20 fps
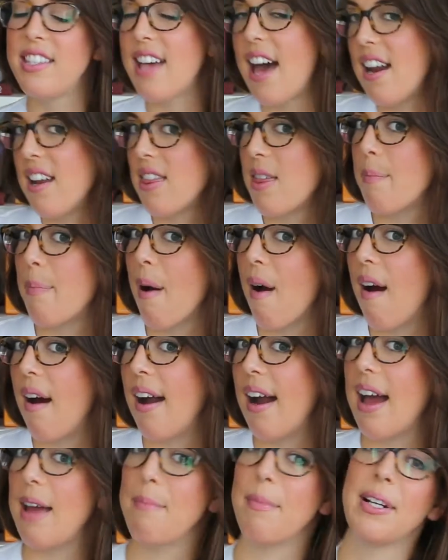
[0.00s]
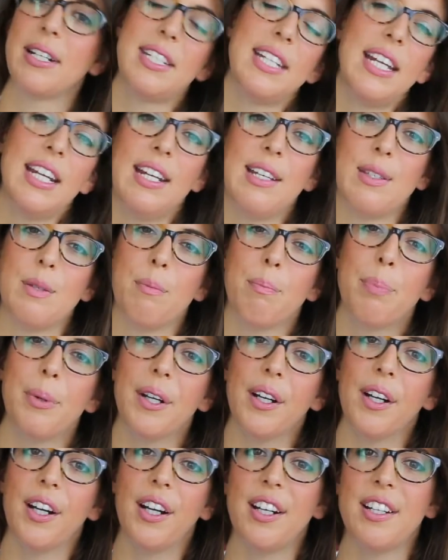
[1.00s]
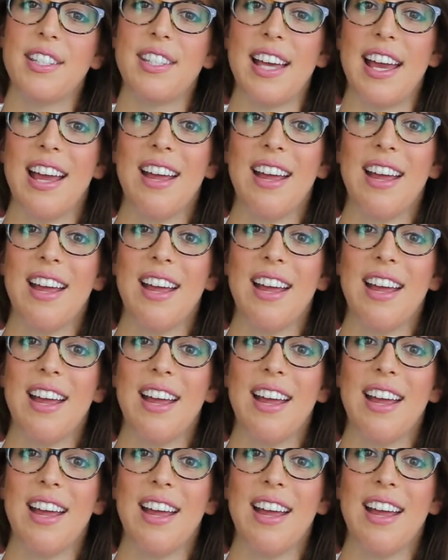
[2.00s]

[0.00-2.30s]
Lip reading: sat at the bar, had martinis and burgers,